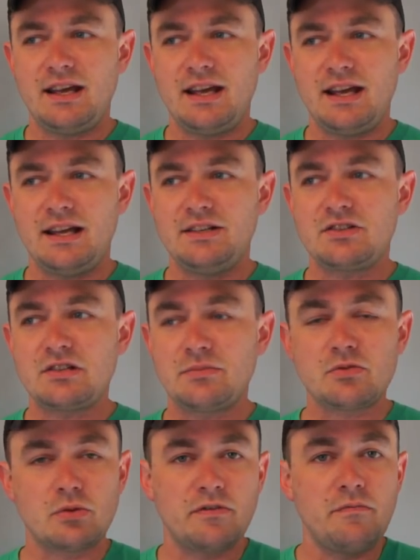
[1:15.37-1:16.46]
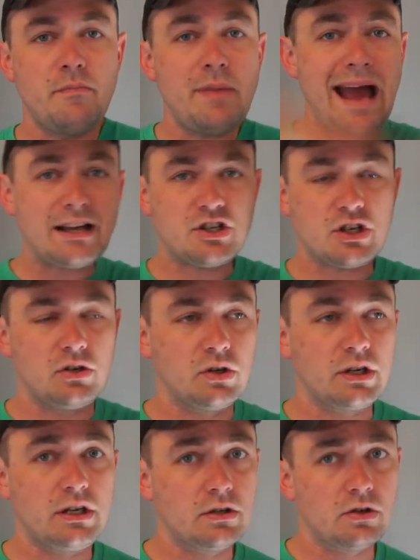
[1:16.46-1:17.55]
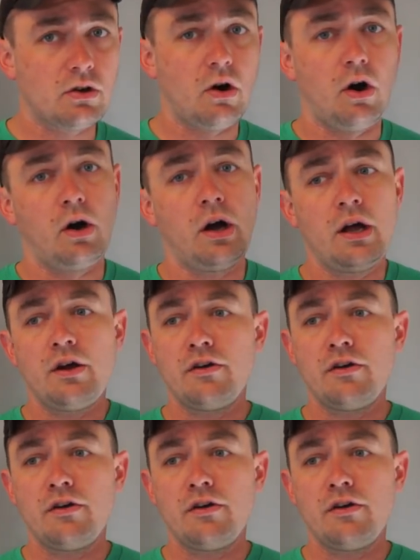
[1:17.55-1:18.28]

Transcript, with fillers: is some sort of magical cure all